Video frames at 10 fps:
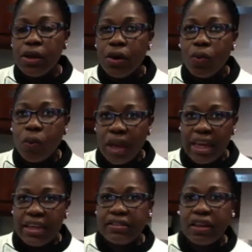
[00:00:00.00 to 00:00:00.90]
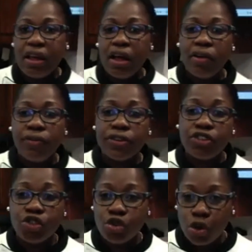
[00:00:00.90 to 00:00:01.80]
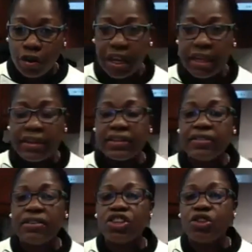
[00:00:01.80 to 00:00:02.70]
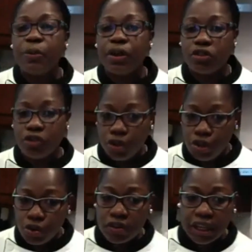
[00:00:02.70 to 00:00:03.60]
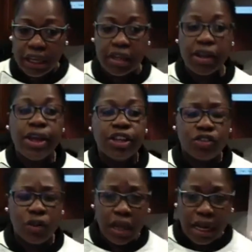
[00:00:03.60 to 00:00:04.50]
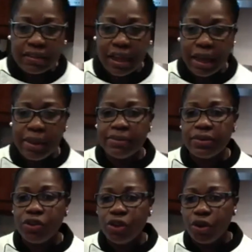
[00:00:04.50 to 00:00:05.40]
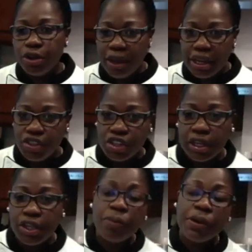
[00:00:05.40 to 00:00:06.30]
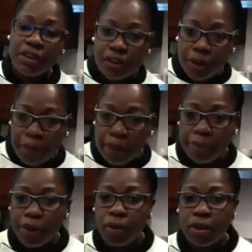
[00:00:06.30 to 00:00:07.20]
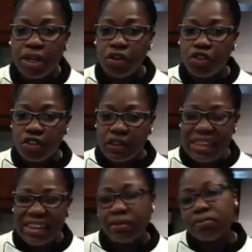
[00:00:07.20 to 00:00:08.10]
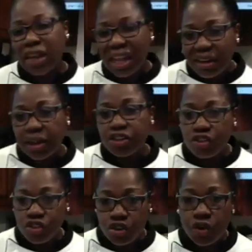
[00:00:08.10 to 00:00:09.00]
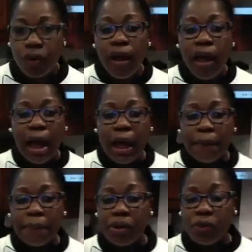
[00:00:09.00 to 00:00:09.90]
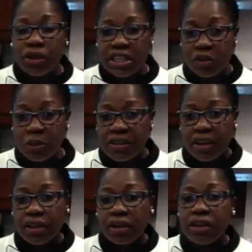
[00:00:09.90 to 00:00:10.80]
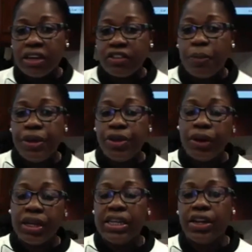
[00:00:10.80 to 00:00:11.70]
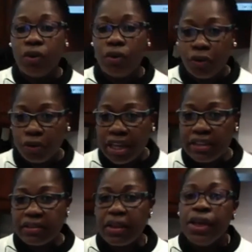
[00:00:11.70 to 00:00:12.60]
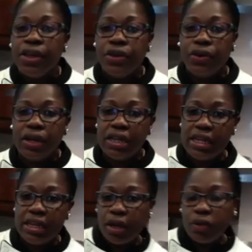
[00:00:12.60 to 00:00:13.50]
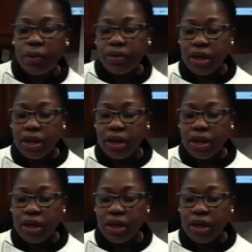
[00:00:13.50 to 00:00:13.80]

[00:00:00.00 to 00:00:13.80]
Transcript: ways of storing this dish, but also using it. So a lot of times, you know, you make chili, you put it in a big bowl and you just eat it kind of like a stew. But with this particular recipe, you can eat it over rice. You can eat it with